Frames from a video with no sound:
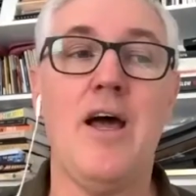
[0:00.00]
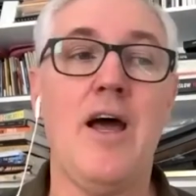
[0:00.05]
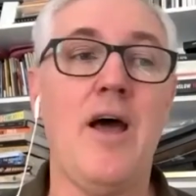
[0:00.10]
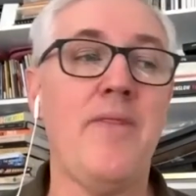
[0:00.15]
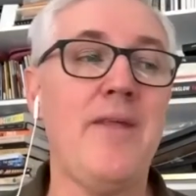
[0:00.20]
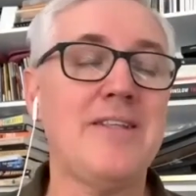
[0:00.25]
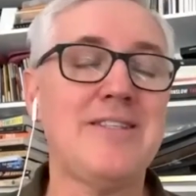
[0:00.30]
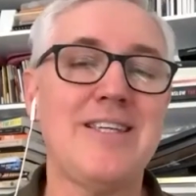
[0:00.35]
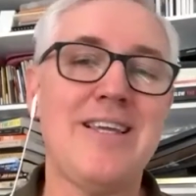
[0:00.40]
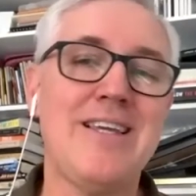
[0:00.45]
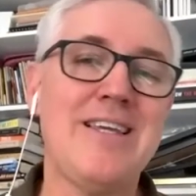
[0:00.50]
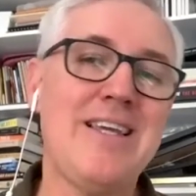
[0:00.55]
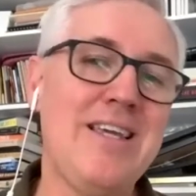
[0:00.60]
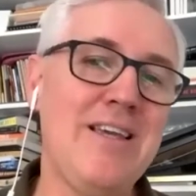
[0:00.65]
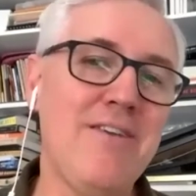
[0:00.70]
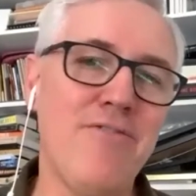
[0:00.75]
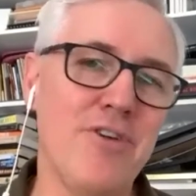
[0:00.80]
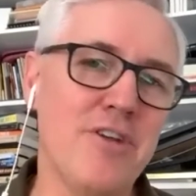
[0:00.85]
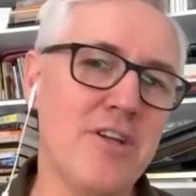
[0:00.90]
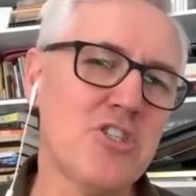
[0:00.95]
And that's a
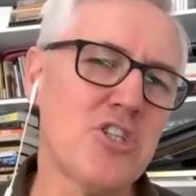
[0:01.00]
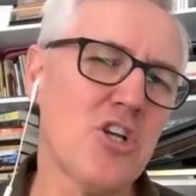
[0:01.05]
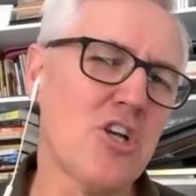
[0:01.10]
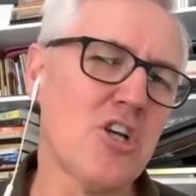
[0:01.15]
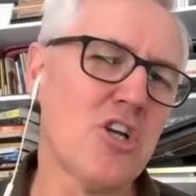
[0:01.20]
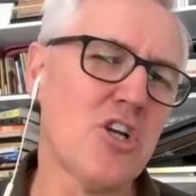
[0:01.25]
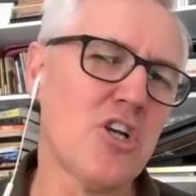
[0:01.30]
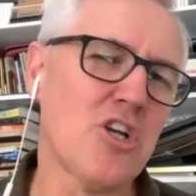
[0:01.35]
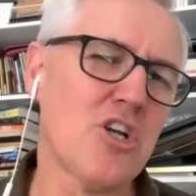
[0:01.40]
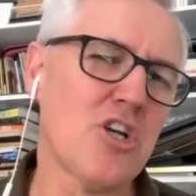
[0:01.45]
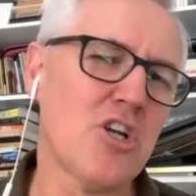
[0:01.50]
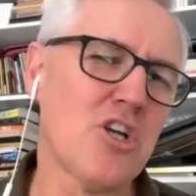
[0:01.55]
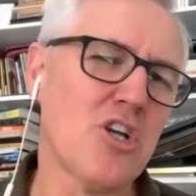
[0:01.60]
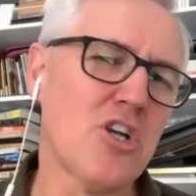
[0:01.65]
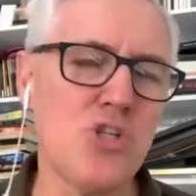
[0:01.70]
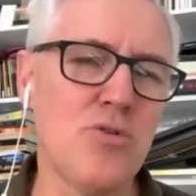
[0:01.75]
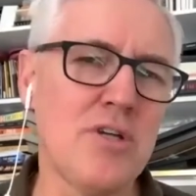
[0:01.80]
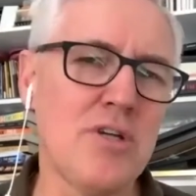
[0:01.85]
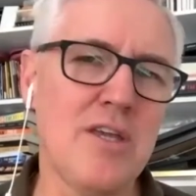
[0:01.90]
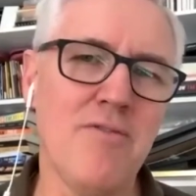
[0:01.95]
given. It's a
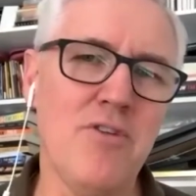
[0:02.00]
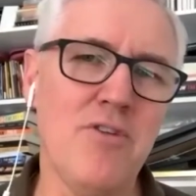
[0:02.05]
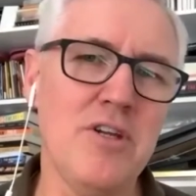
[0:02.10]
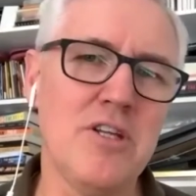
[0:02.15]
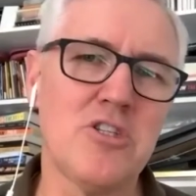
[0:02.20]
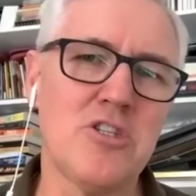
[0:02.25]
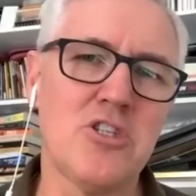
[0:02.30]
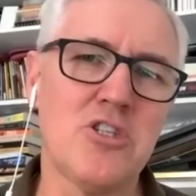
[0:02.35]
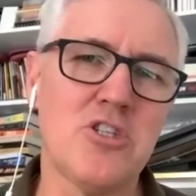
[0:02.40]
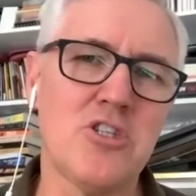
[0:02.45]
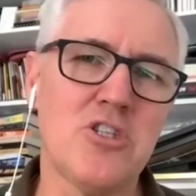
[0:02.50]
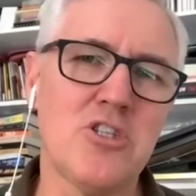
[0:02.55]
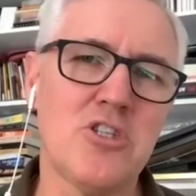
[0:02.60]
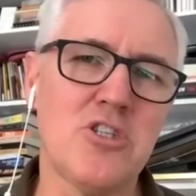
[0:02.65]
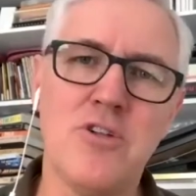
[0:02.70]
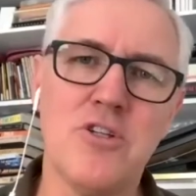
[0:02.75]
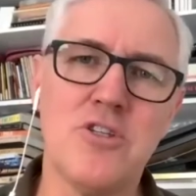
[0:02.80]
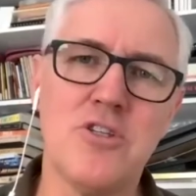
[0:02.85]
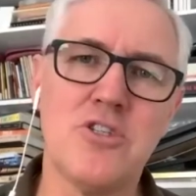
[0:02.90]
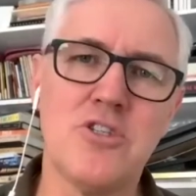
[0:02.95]
creational given. It's not
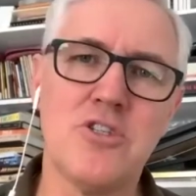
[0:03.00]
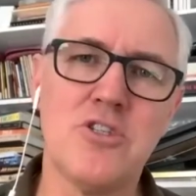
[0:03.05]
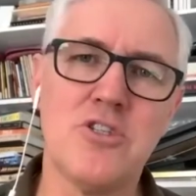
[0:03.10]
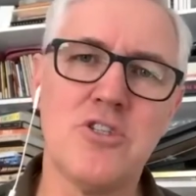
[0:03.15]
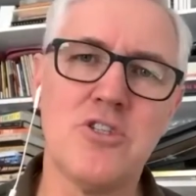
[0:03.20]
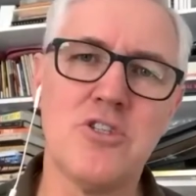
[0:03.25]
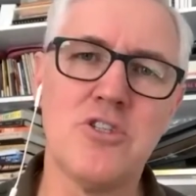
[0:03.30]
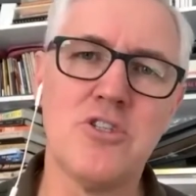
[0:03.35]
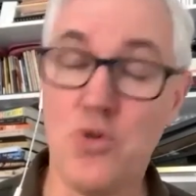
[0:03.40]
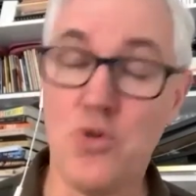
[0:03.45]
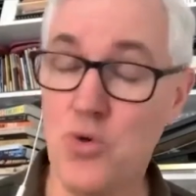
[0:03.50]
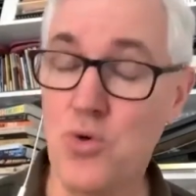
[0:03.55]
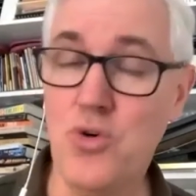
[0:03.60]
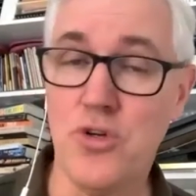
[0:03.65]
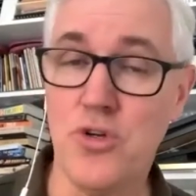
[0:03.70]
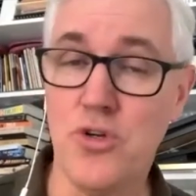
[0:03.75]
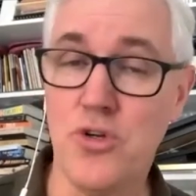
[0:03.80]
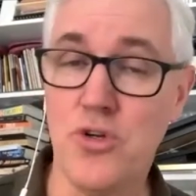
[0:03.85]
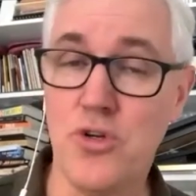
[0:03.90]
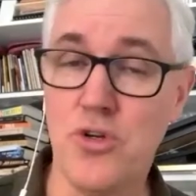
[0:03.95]
evil. It's not. It's
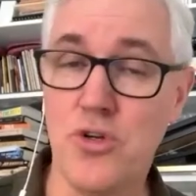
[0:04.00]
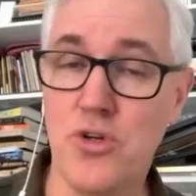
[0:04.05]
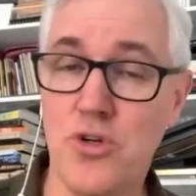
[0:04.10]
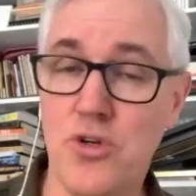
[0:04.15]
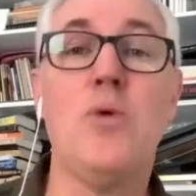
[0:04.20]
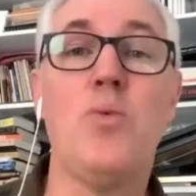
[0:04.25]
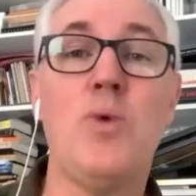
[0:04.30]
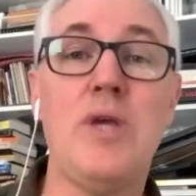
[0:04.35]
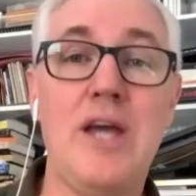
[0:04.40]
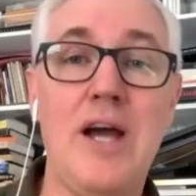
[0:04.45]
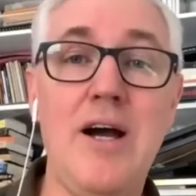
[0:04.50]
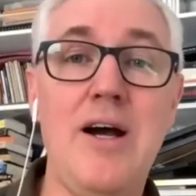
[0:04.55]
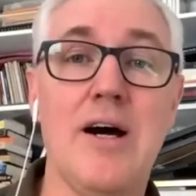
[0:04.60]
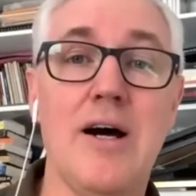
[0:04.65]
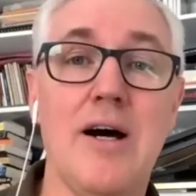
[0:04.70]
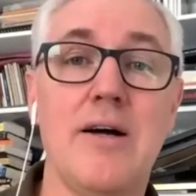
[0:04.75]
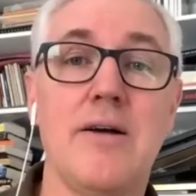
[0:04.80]
good. It's the way we are.